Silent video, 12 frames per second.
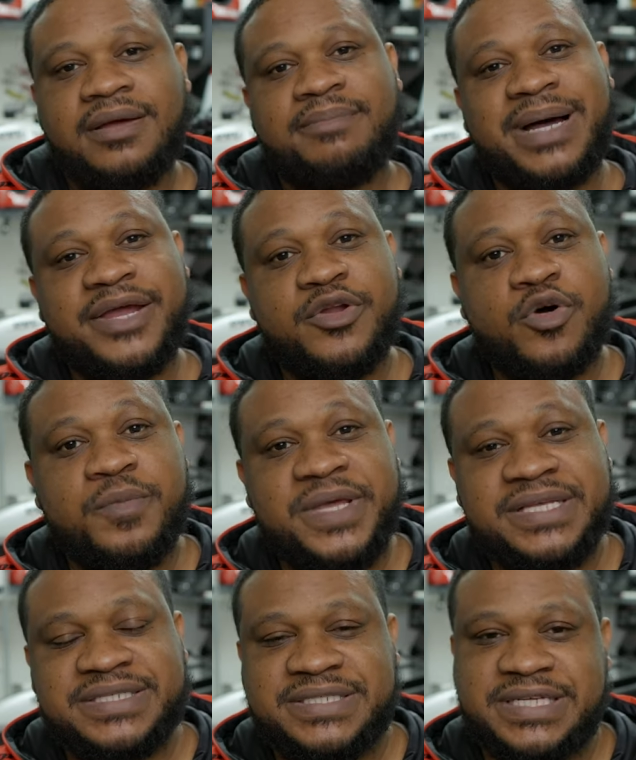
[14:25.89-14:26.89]
By no
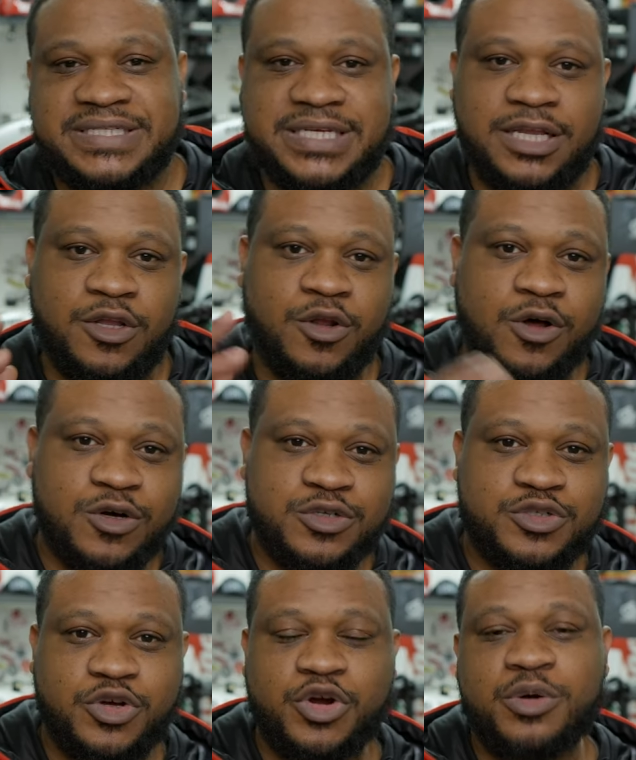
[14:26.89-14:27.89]
means this
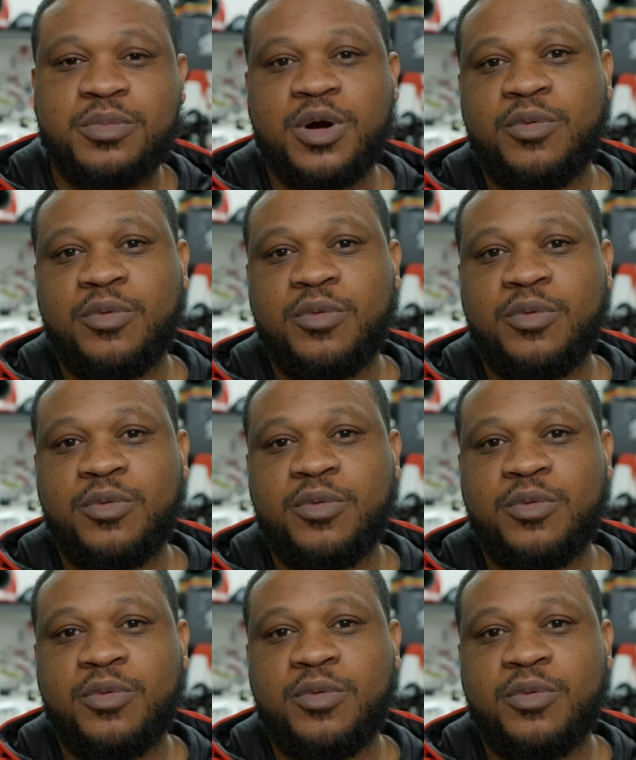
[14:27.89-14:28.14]
long-term